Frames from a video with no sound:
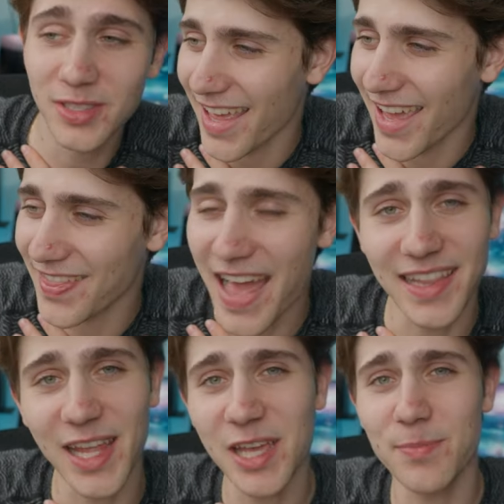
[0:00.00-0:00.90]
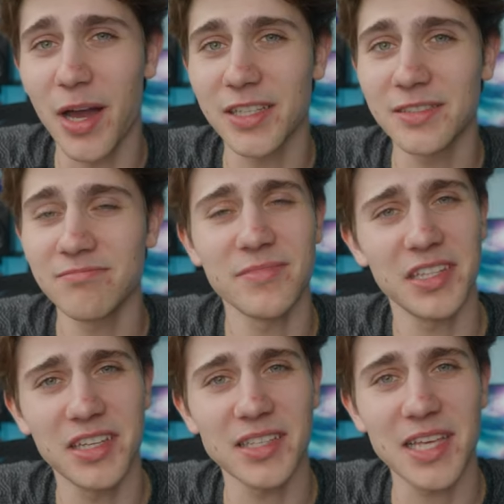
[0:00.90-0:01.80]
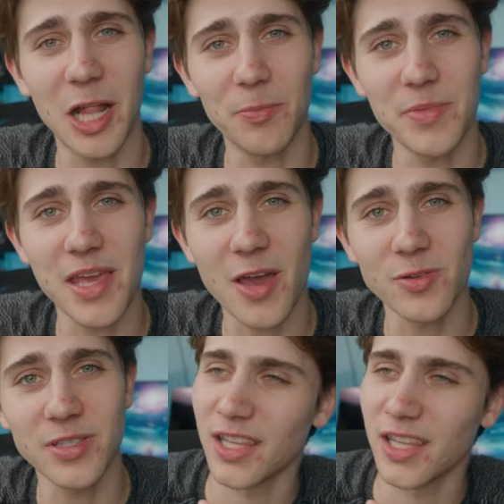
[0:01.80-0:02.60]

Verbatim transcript: Hit that like button. It does help me out.